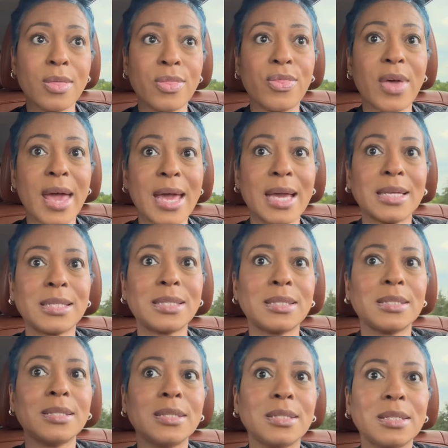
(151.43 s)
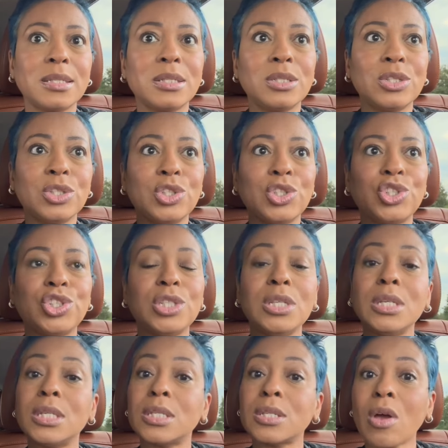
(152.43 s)
that she
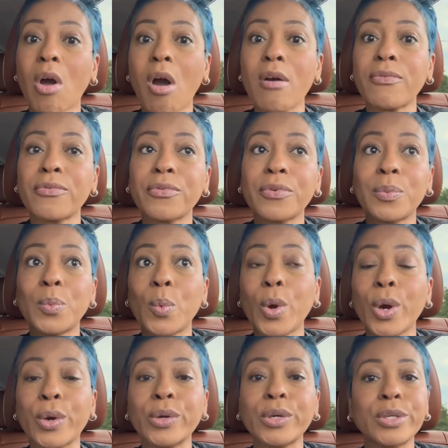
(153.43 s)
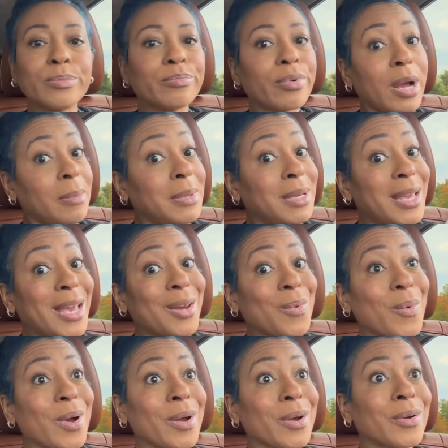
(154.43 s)
is off from work. Probably got to
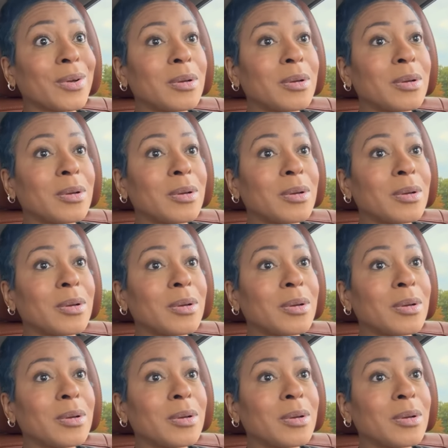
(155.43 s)
work.